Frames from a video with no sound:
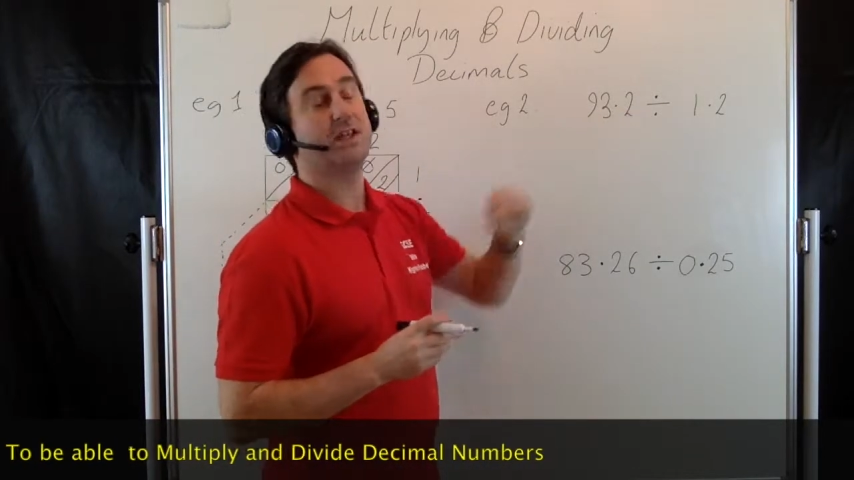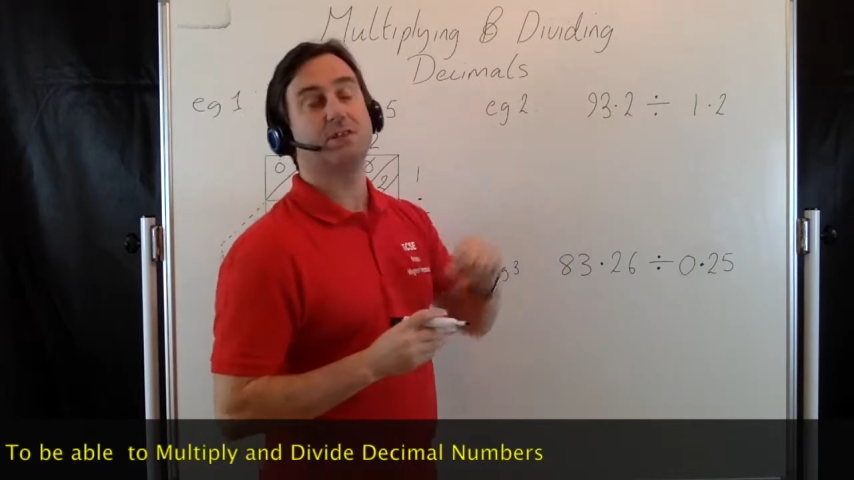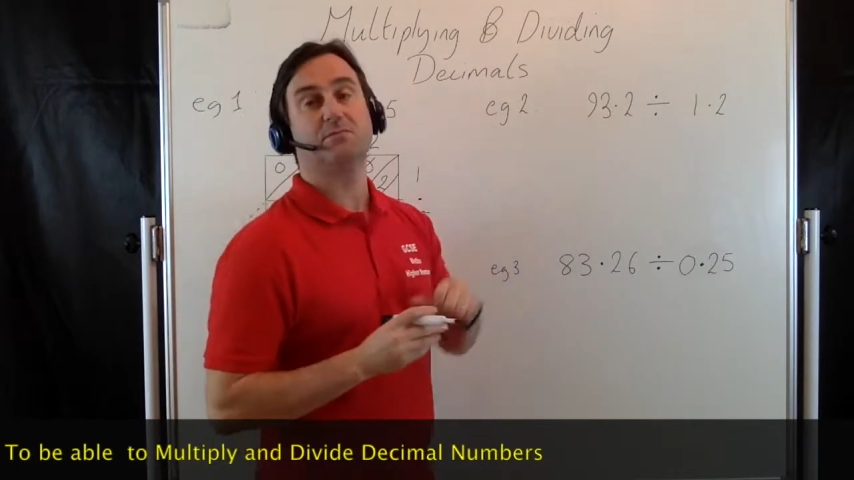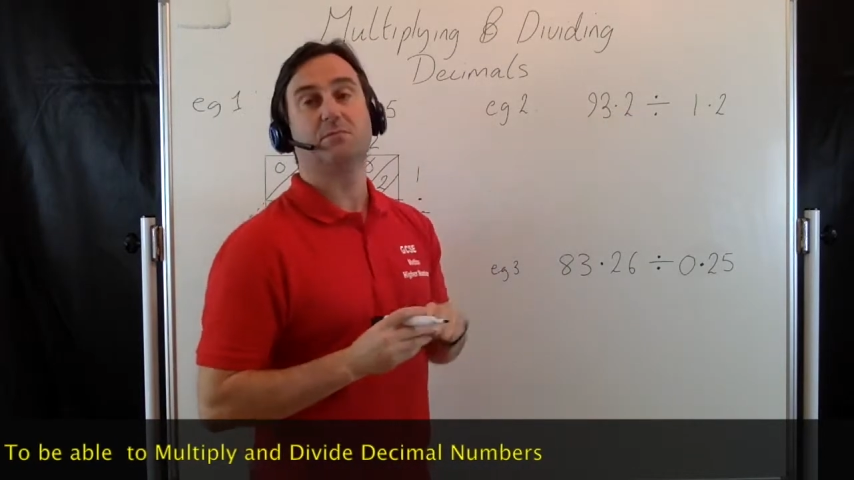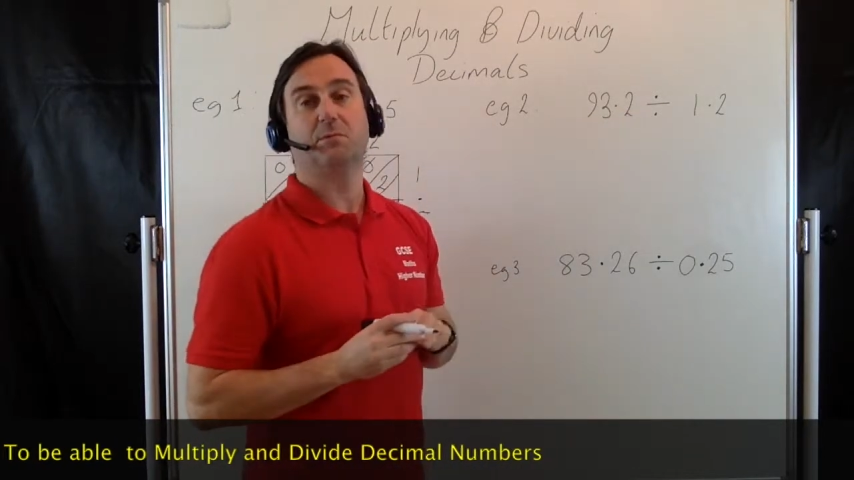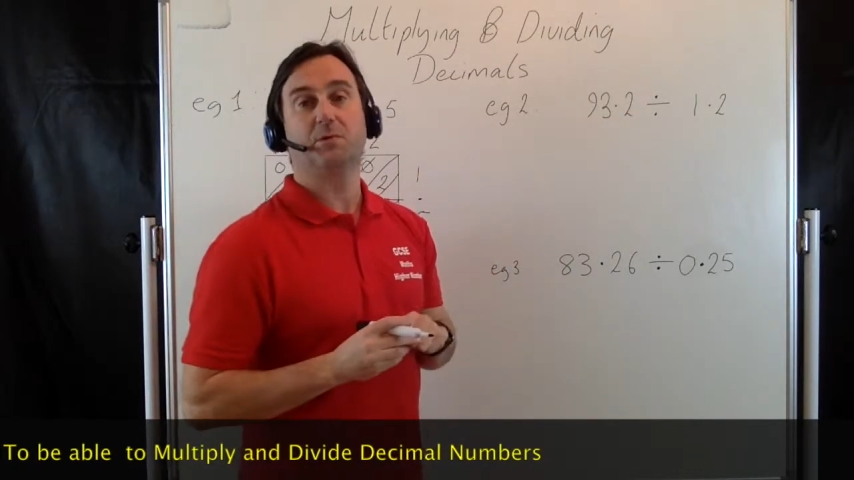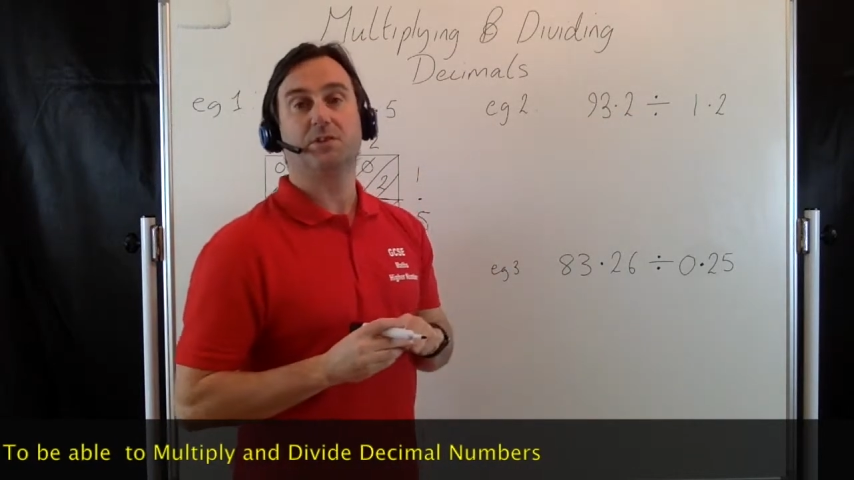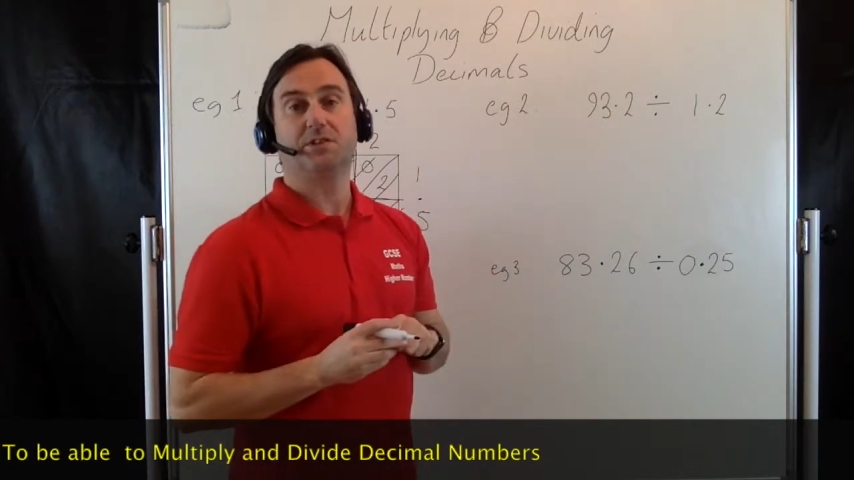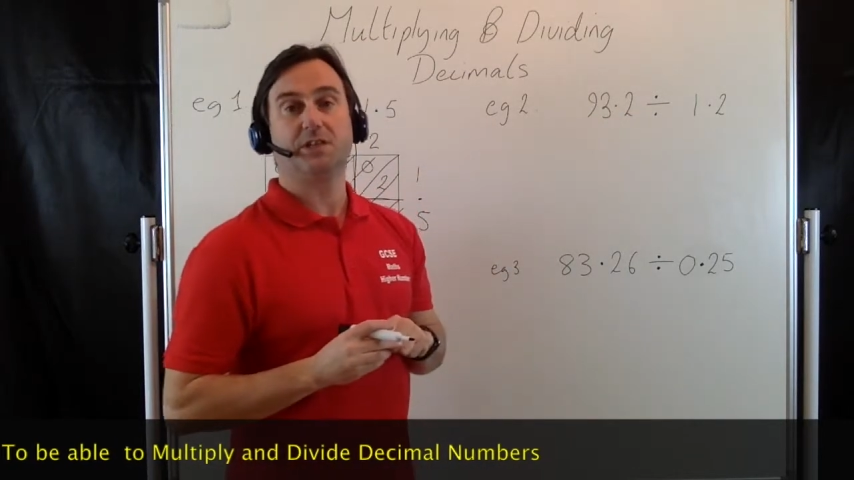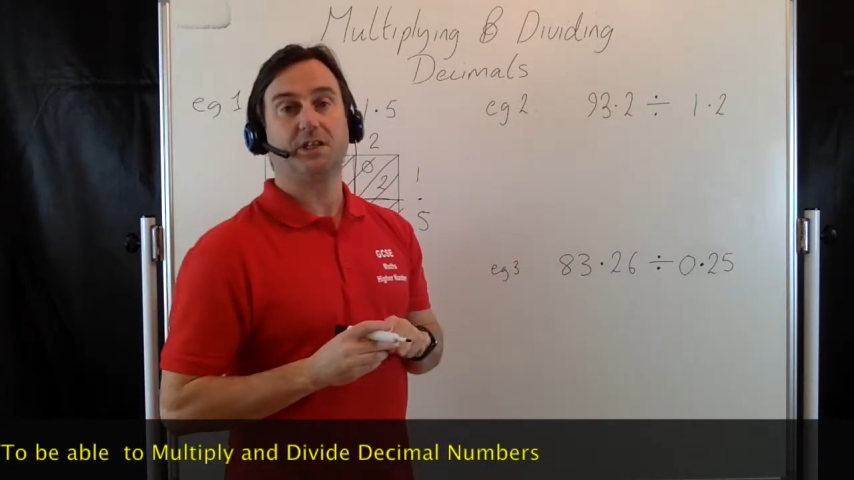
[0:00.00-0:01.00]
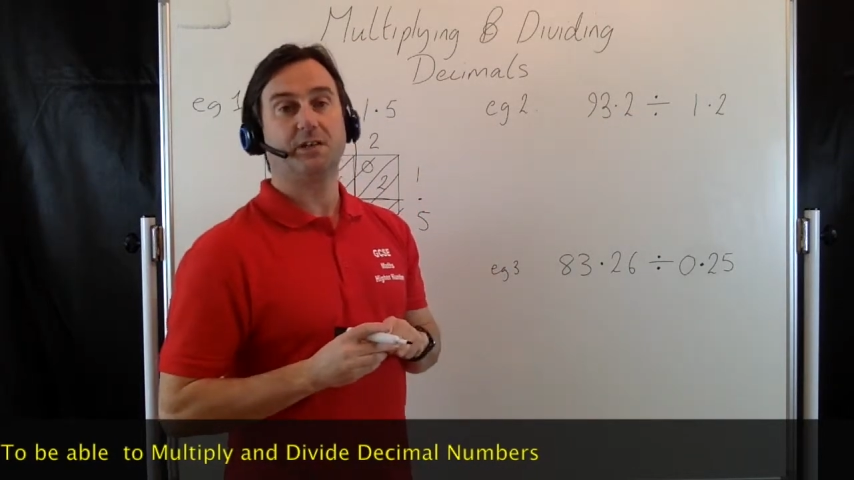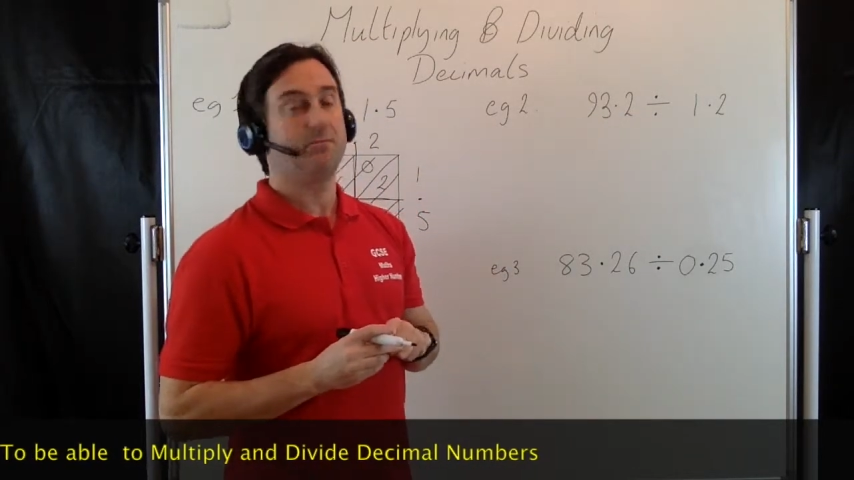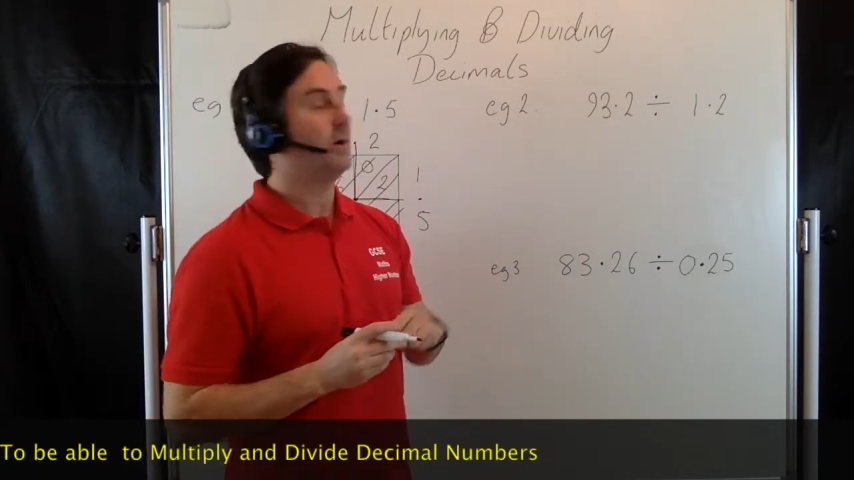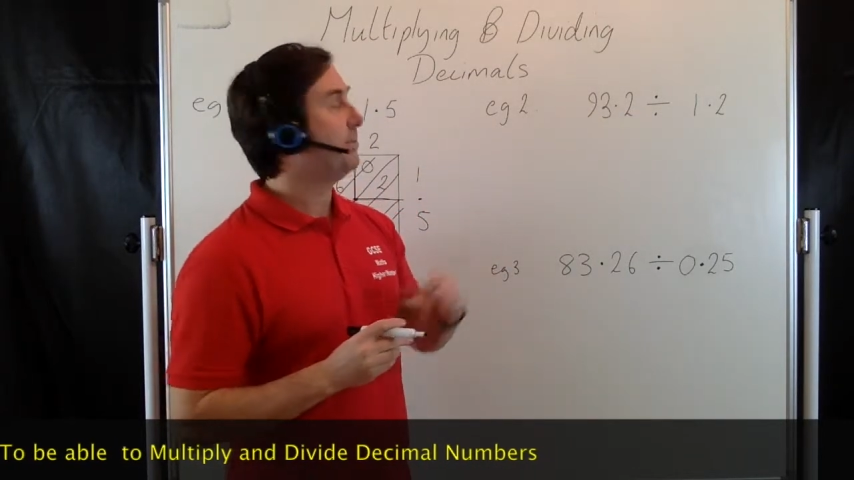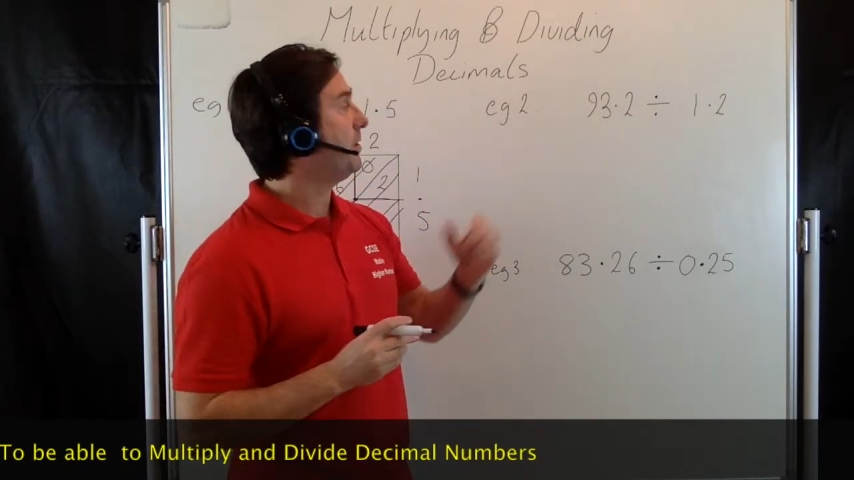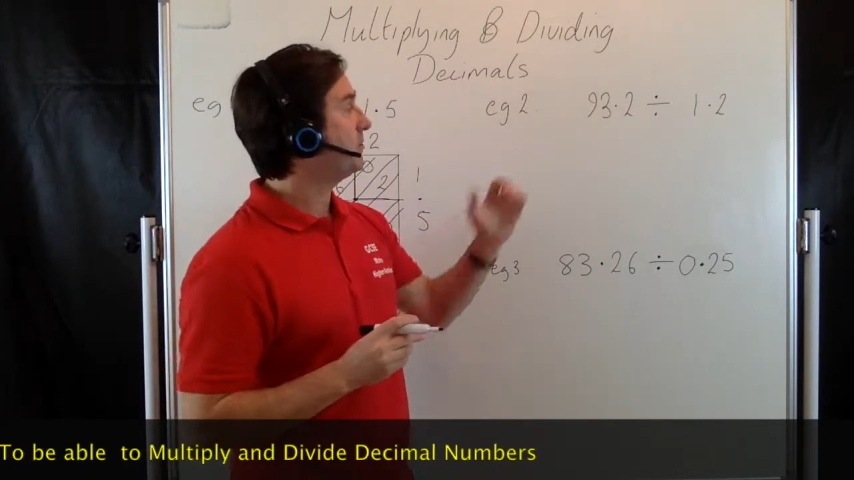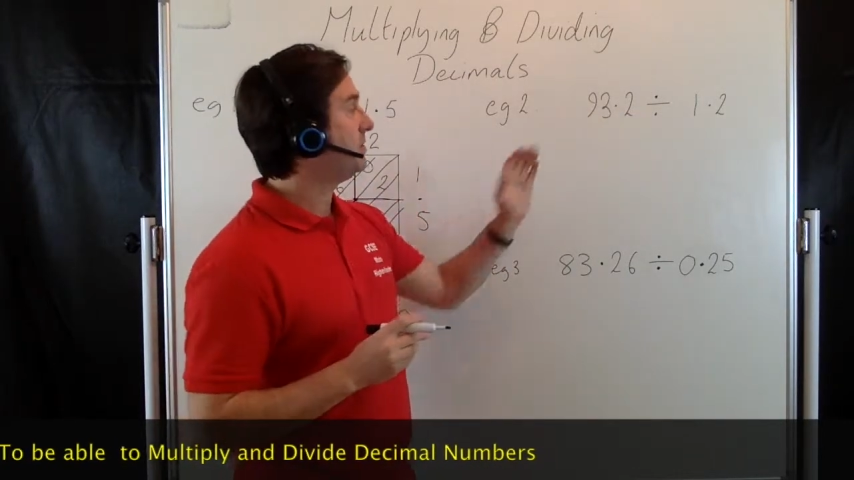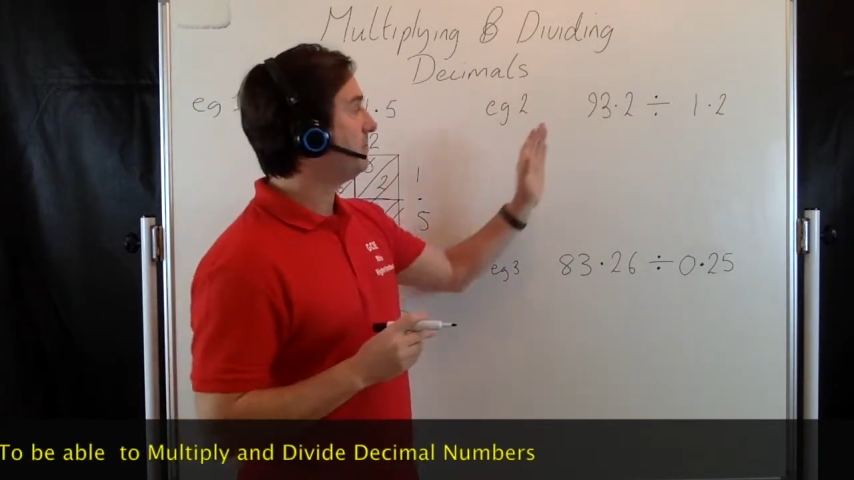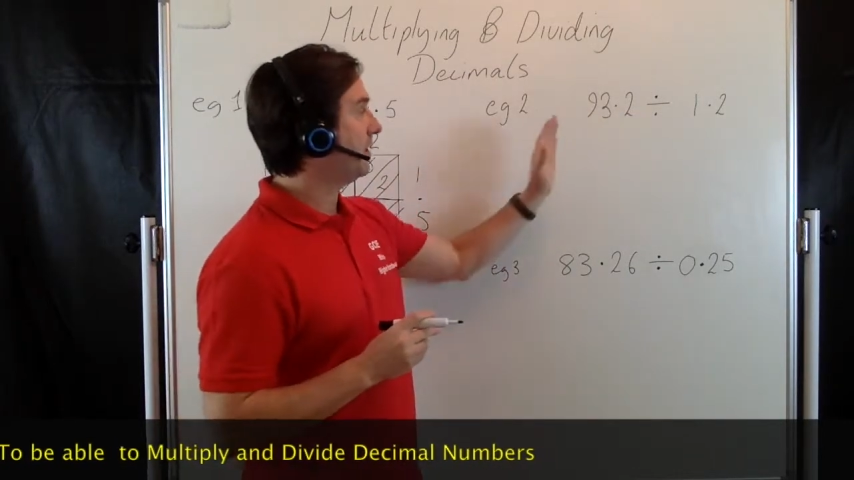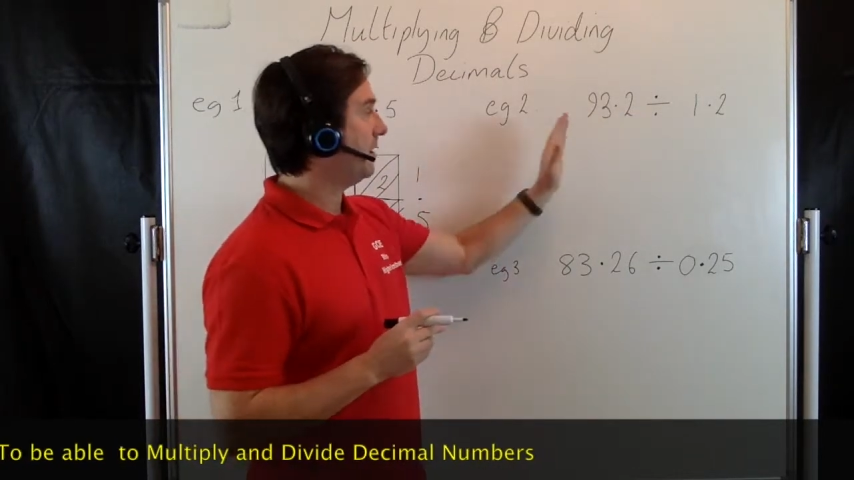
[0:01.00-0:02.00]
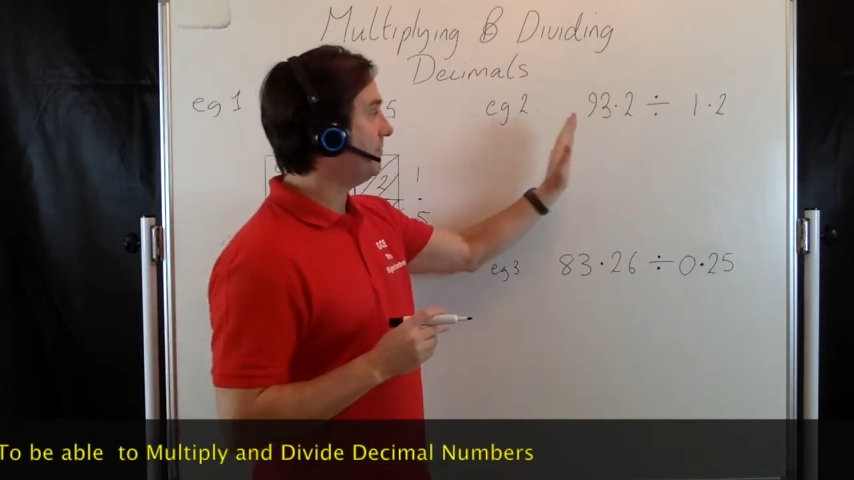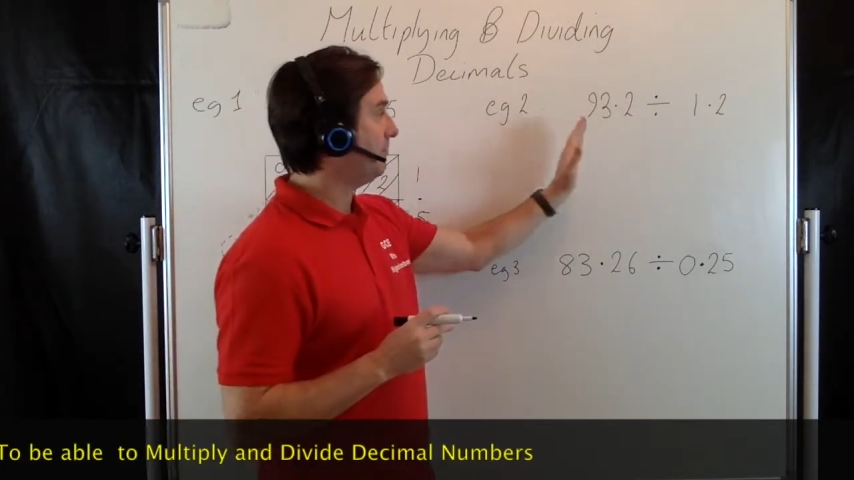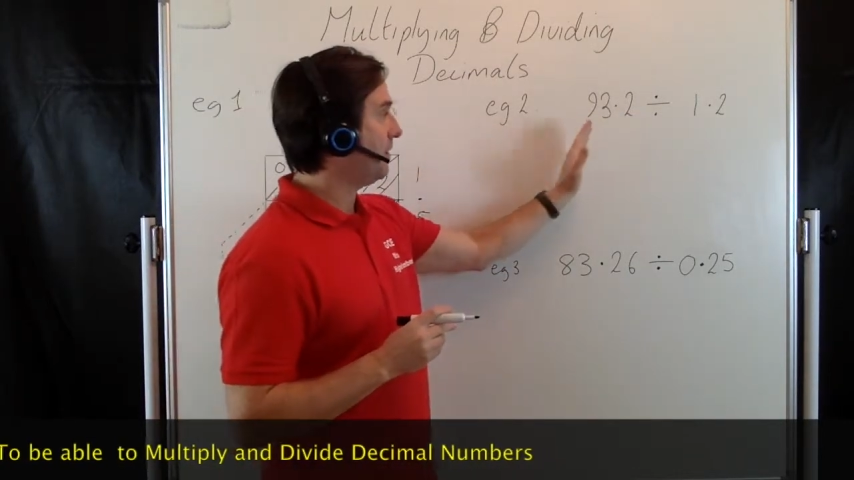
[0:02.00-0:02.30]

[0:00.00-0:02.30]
decimal points here by multiplying